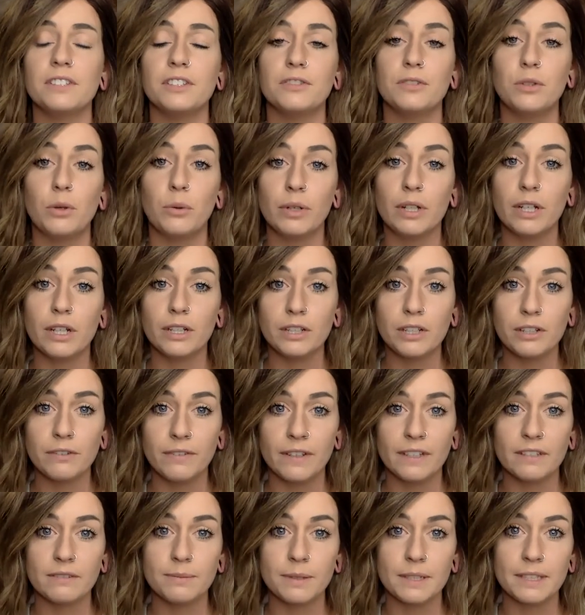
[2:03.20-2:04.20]
is going on your
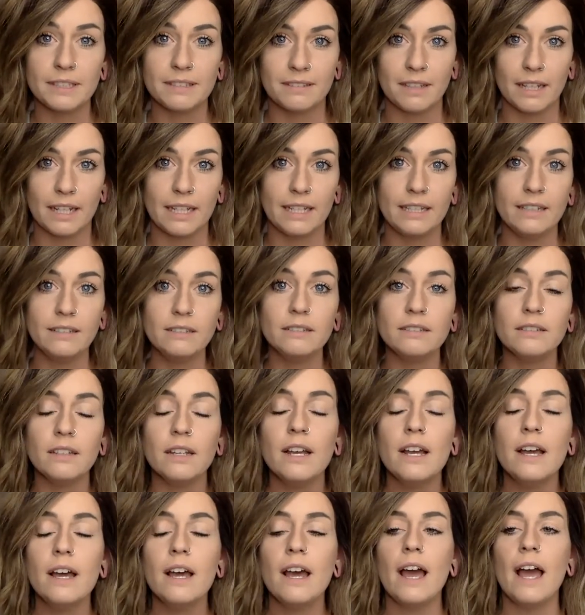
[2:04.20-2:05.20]
Facebook settings
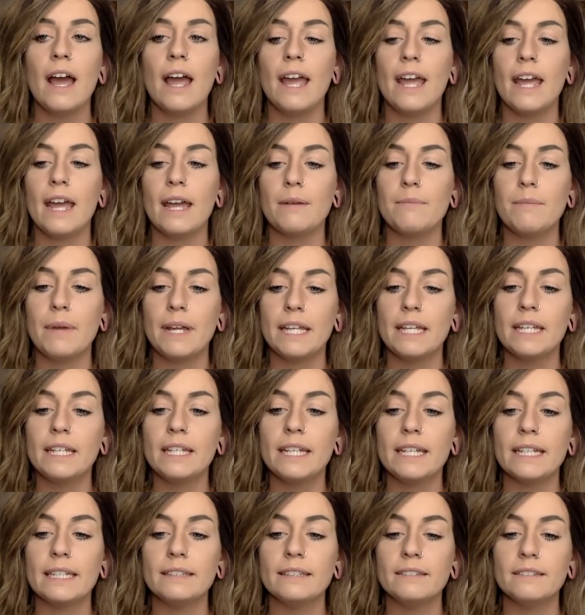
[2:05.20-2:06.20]
and making
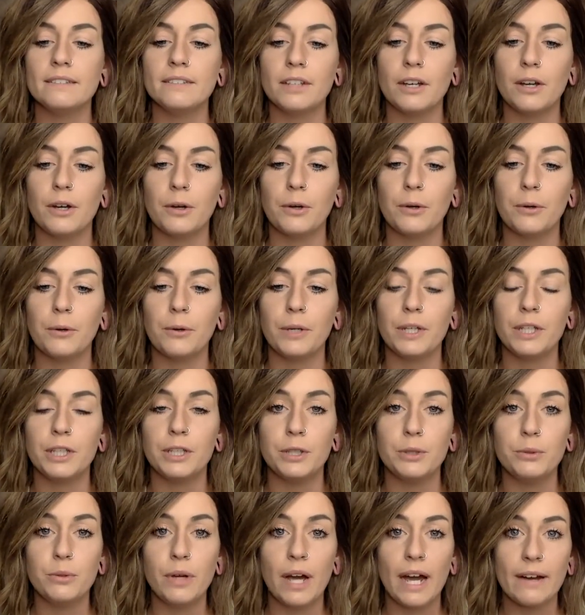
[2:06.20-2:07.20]
it so
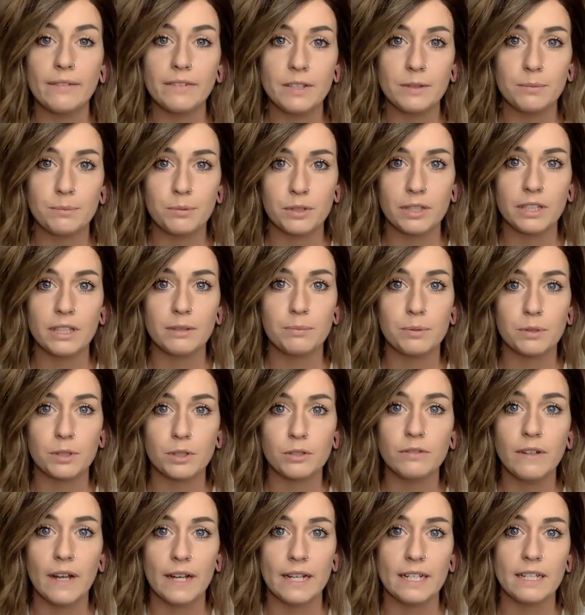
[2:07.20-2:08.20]
you have to
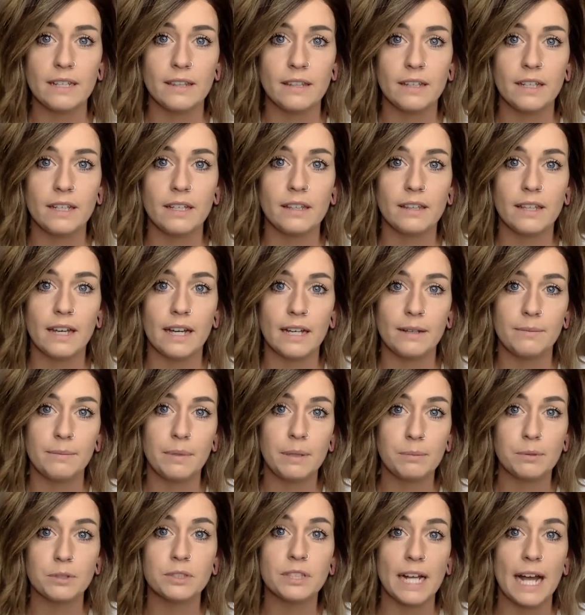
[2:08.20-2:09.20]
pre-approve anything that
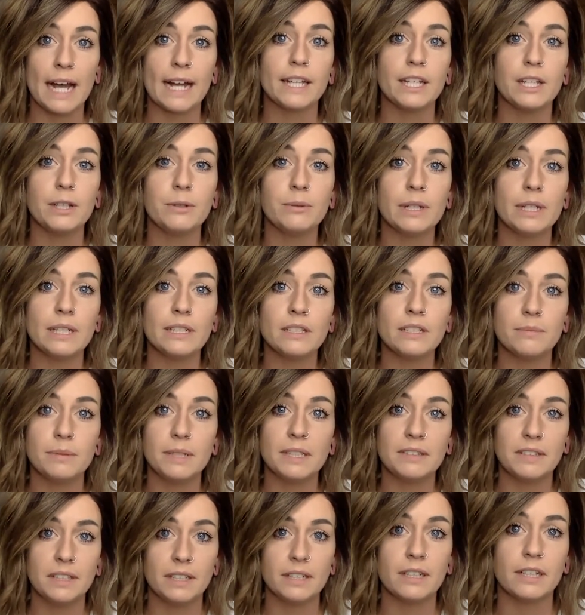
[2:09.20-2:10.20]
people tag you in to be
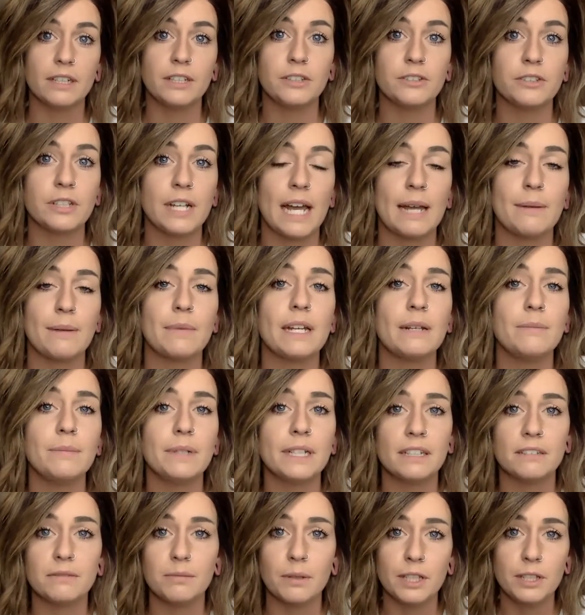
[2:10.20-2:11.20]
seen on your timeline,
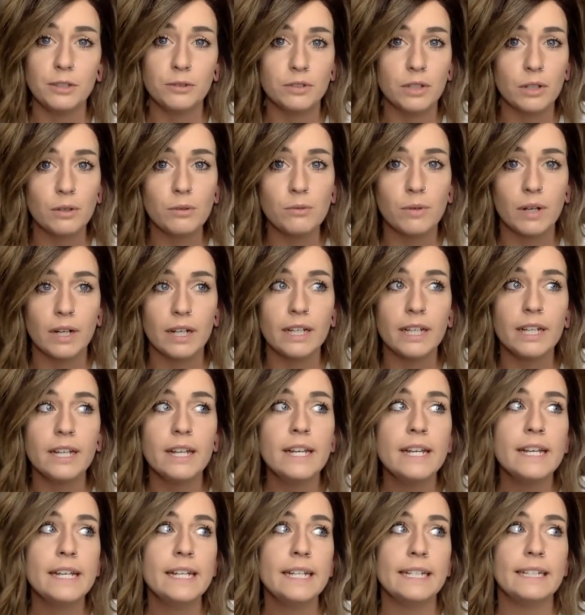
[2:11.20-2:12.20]
because what you don't want
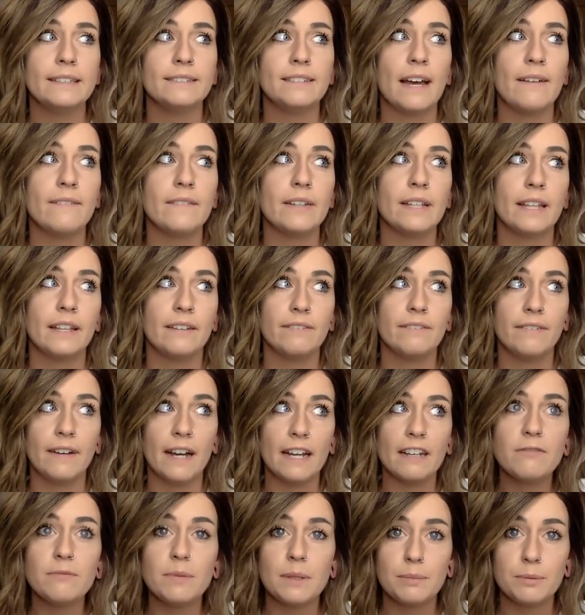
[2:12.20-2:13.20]
is having like
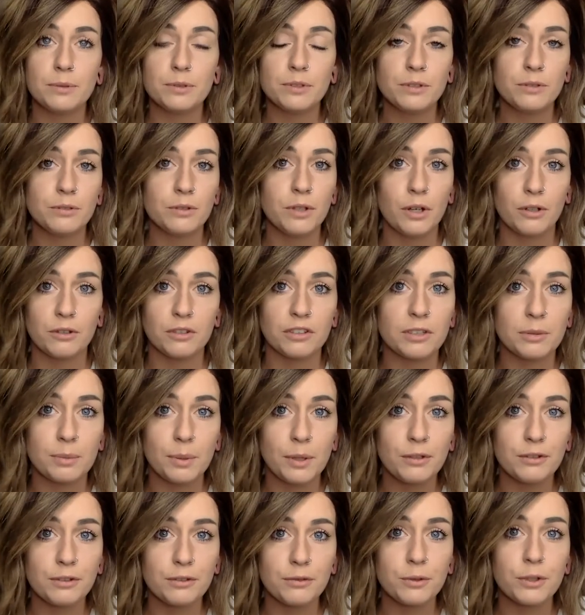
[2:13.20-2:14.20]
5 people do a host
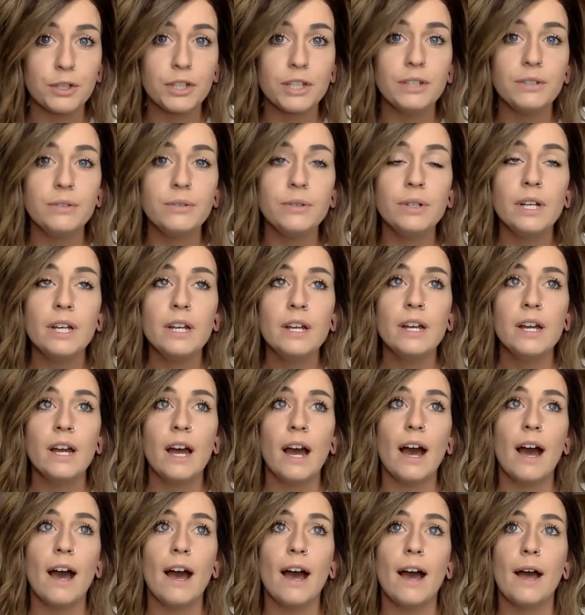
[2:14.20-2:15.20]
post for you
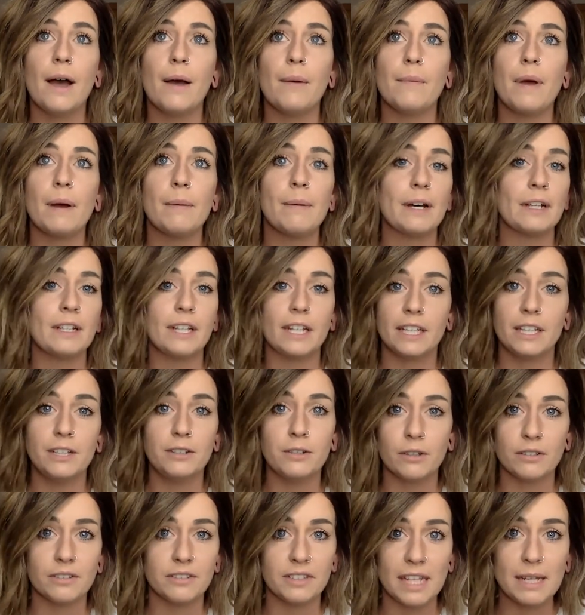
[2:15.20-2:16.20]
about like,
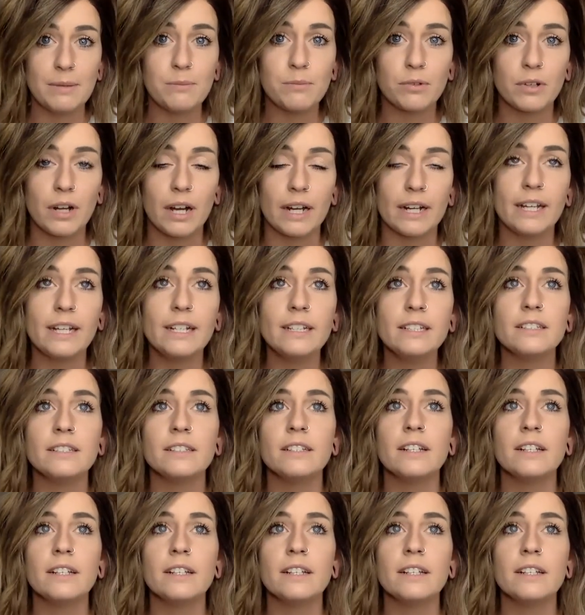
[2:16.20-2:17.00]
same product,